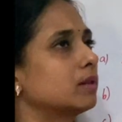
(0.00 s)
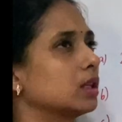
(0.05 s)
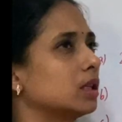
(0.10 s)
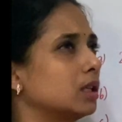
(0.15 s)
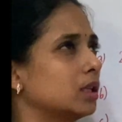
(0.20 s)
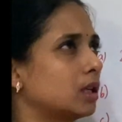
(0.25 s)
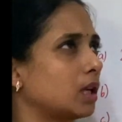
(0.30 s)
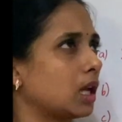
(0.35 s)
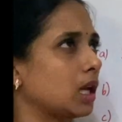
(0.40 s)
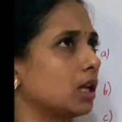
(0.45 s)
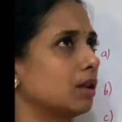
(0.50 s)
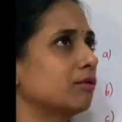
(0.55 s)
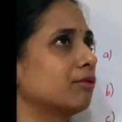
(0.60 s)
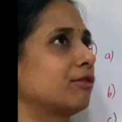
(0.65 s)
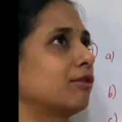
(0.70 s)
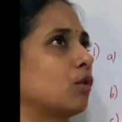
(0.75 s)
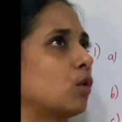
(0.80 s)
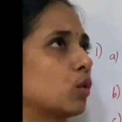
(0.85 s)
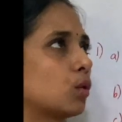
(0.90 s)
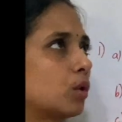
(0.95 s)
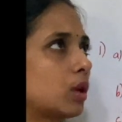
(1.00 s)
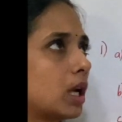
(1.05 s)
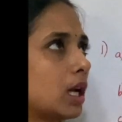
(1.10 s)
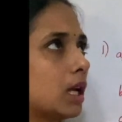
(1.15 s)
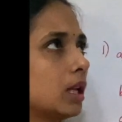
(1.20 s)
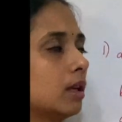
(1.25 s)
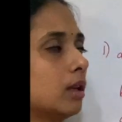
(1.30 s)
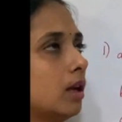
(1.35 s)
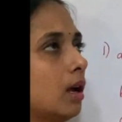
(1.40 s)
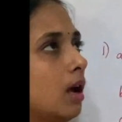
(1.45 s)
13,
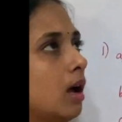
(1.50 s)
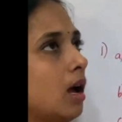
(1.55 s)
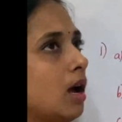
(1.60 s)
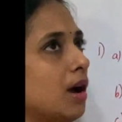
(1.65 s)
14,